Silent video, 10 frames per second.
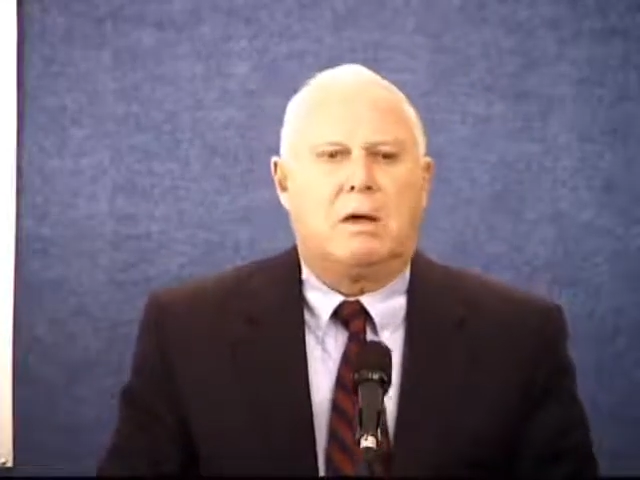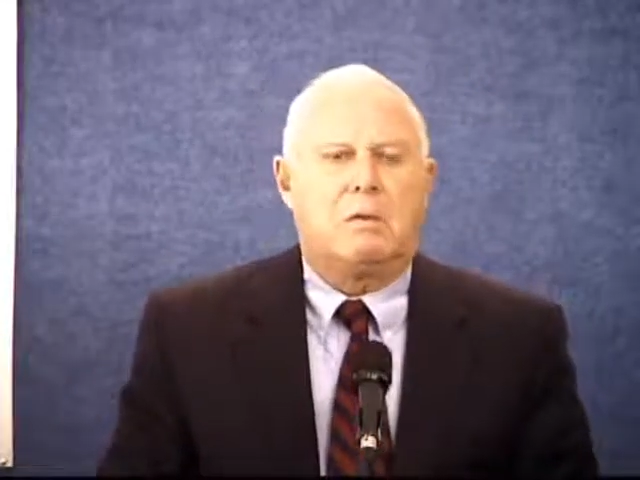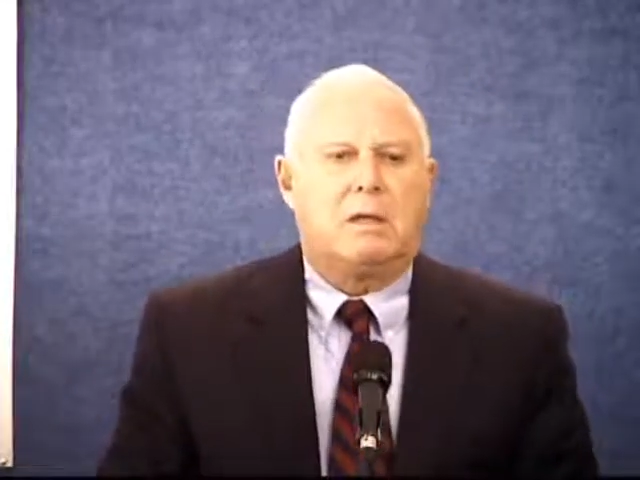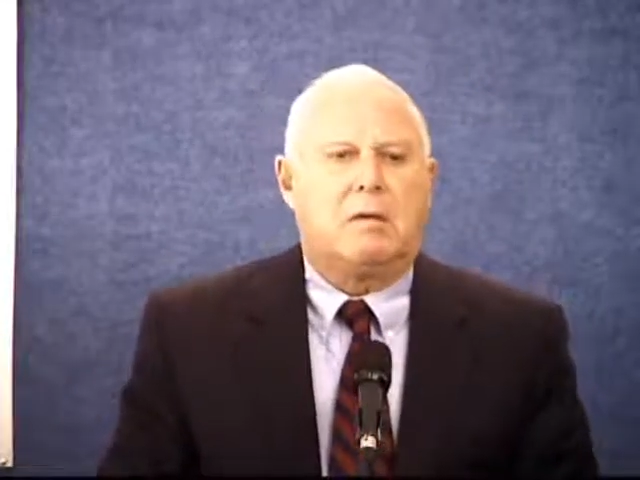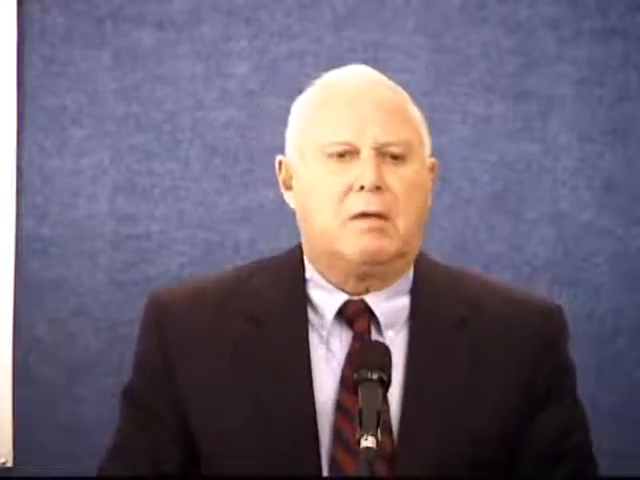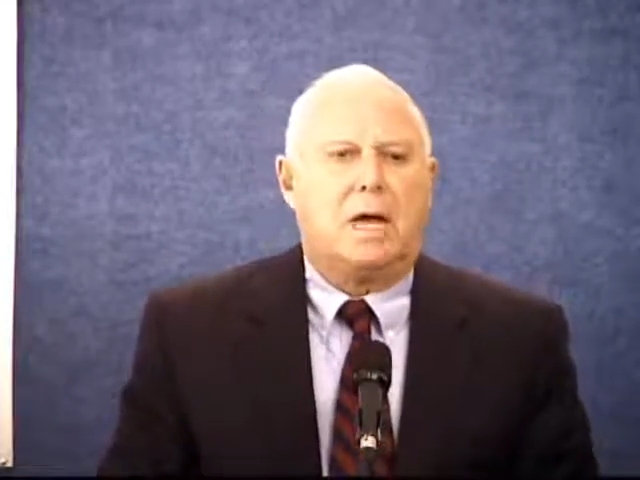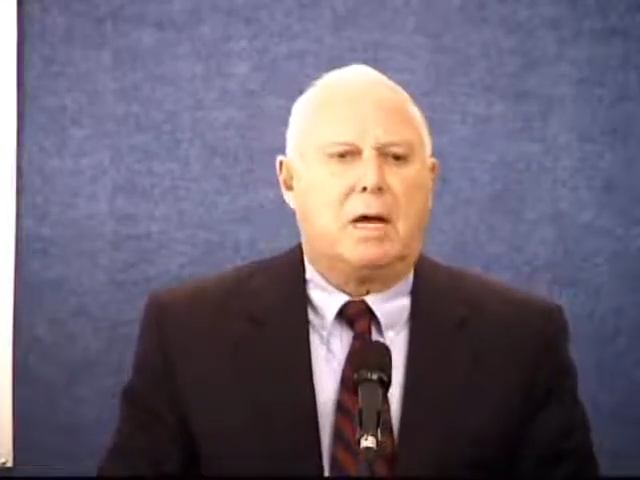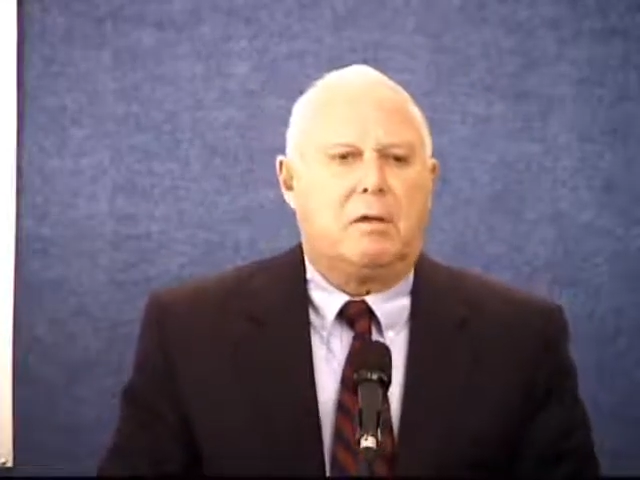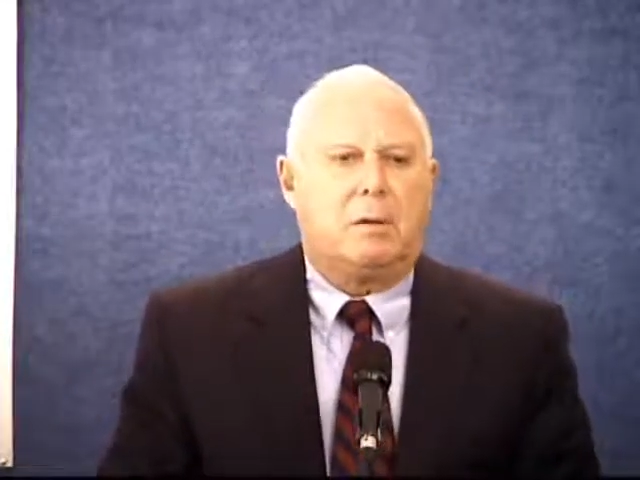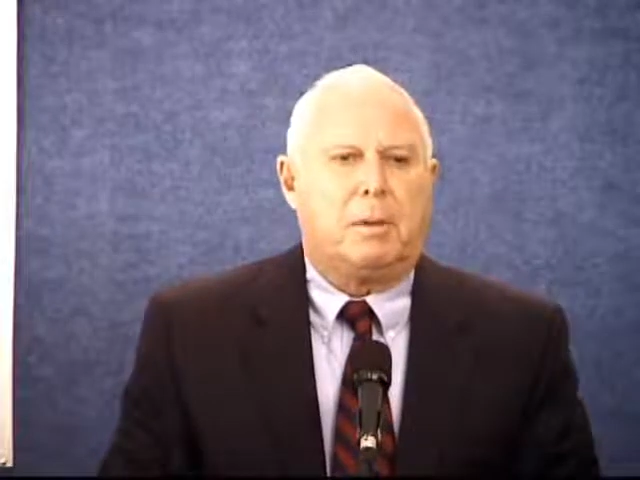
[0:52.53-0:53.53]
was given
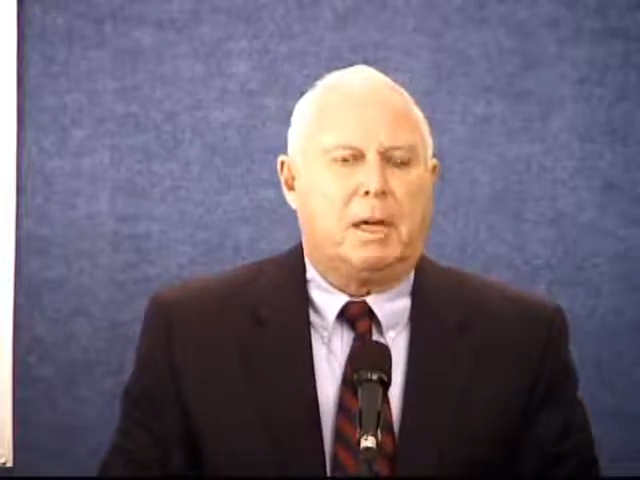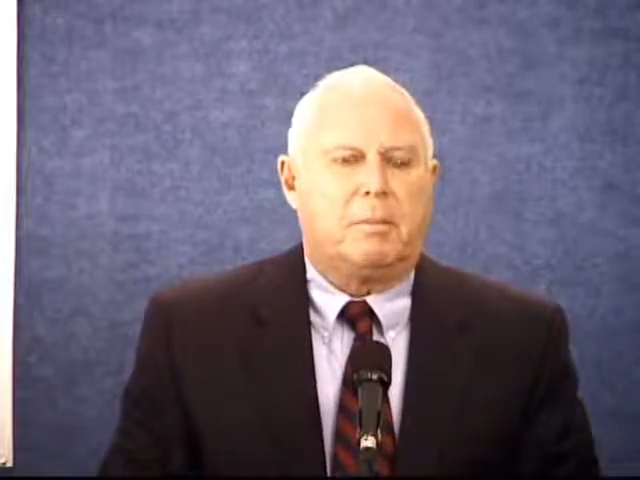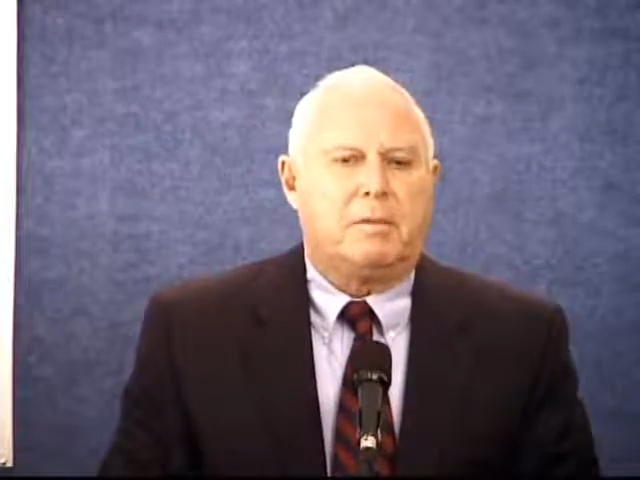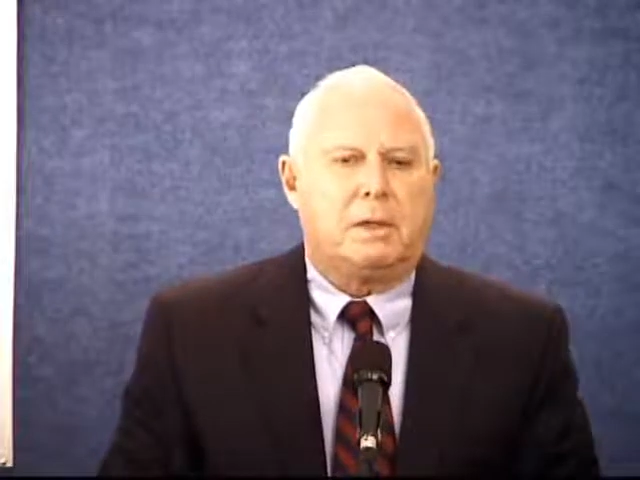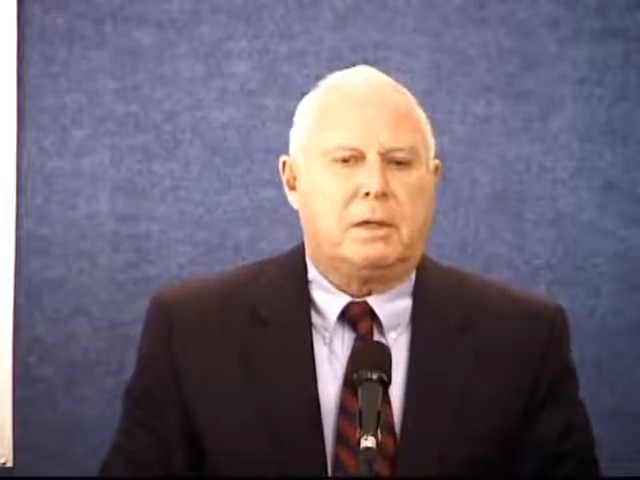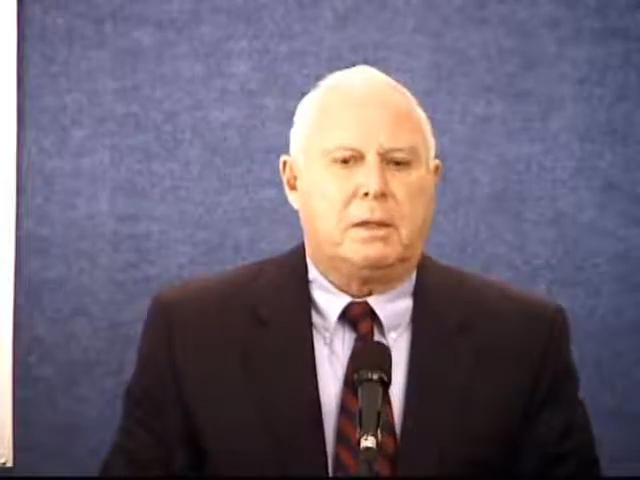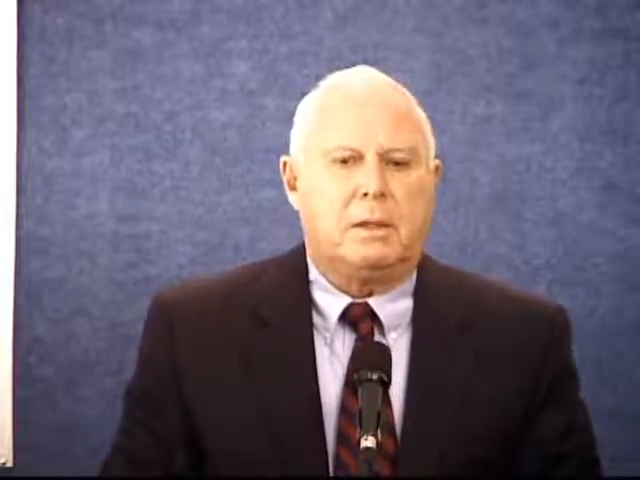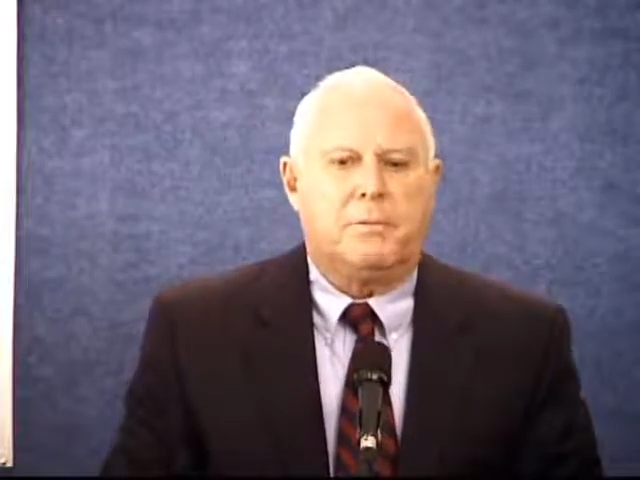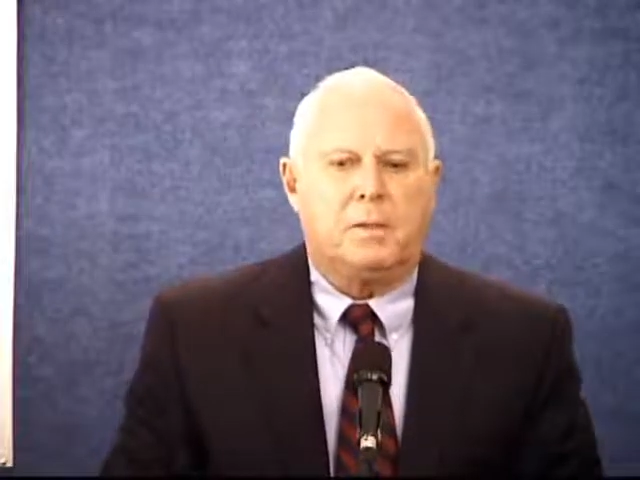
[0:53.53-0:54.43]
out, the pamphlet,